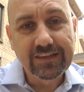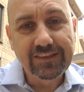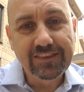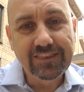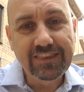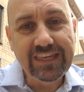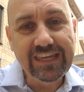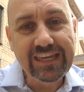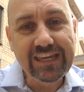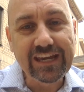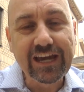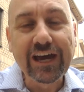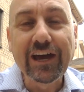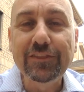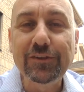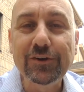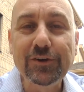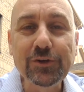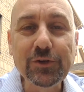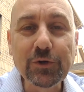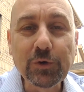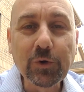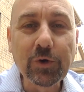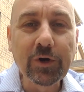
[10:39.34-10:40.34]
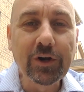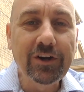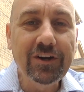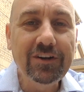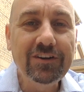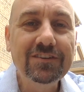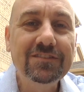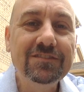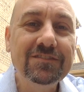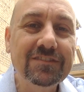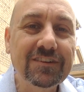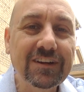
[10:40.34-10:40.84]
The other door
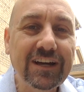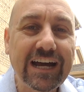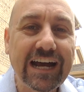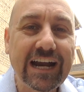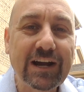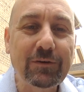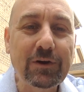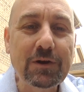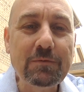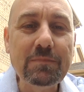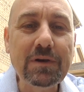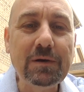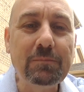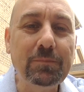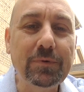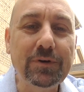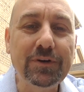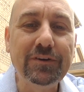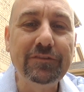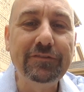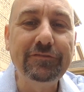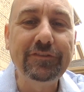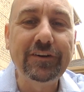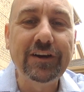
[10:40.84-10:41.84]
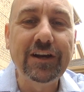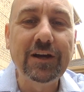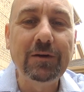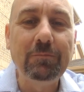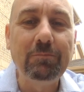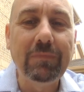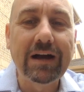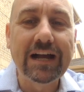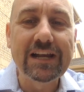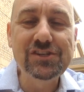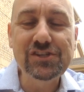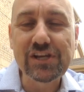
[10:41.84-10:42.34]
I remember from
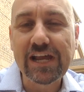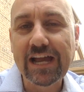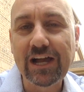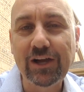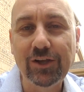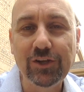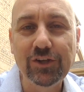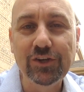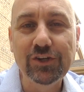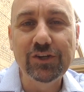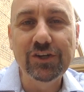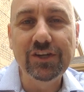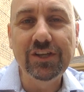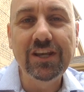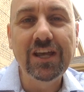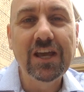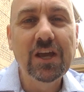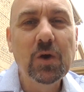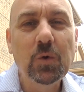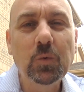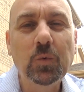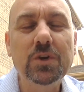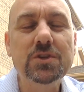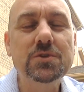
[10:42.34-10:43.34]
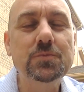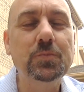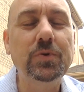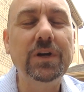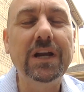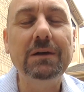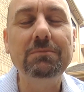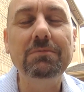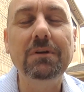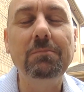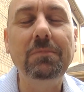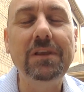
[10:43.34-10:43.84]
my childhood was
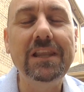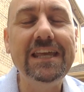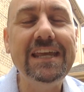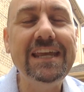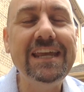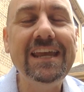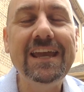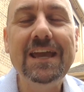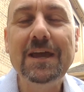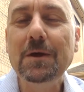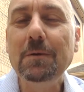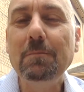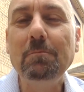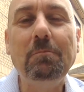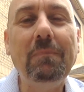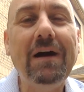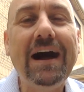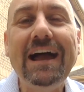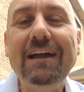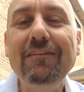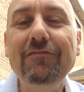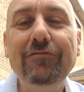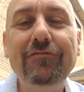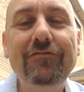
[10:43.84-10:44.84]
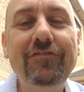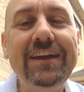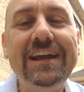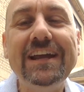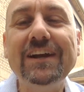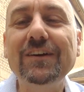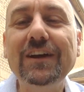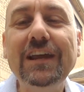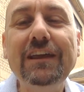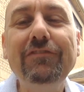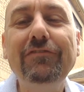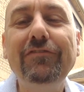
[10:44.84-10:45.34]
probably my
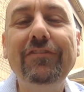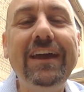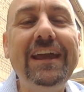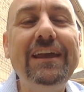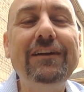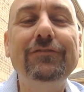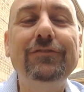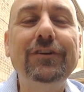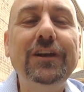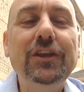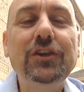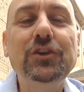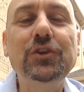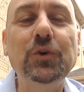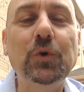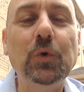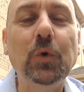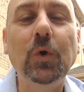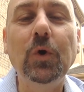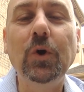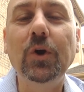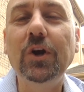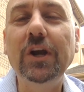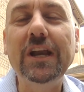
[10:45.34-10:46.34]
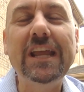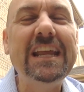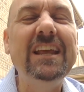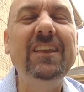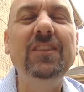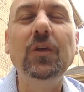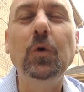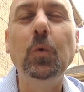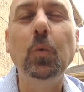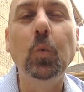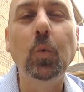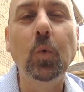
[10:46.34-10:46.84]
very favorite door
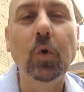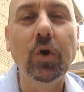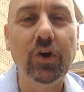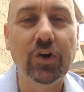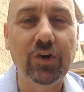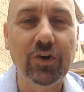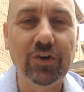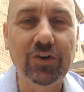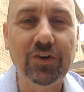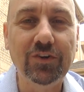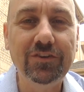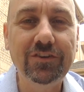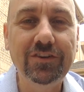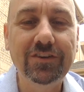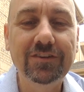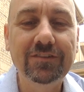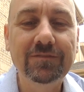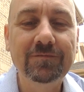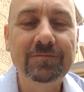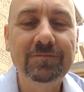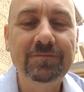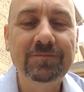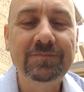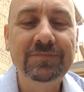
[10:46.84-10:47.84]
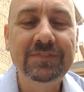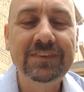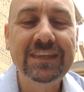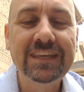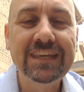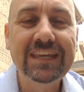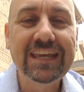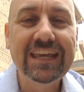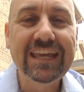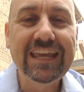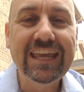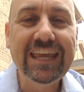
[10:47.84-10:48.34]
in the world.
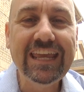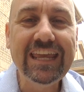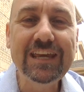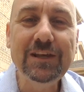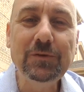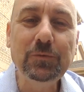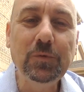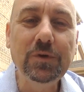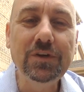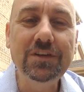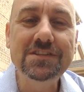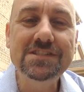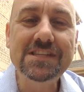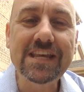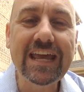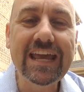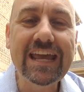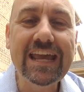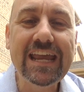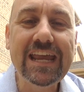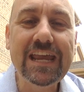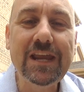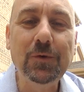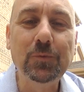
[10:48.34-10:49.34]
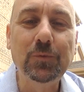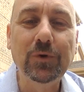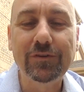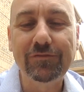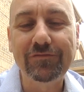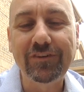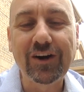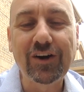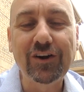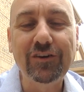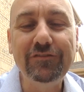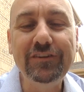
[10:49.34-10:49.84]
It was a
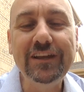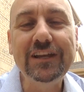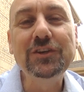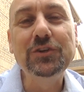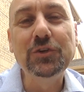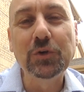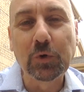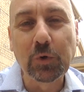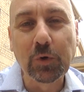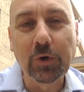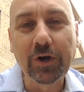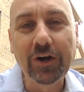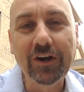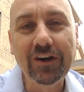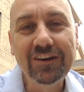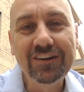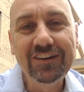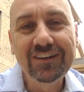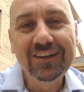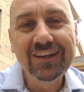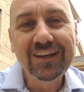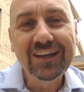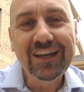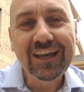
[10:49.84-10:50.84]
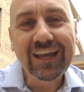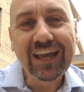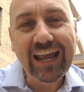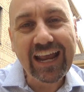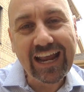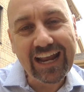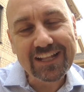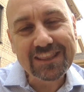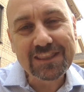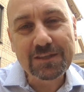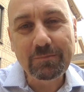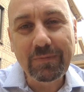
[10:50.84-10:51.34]
revolving door
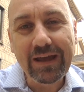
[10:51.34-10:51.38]
at the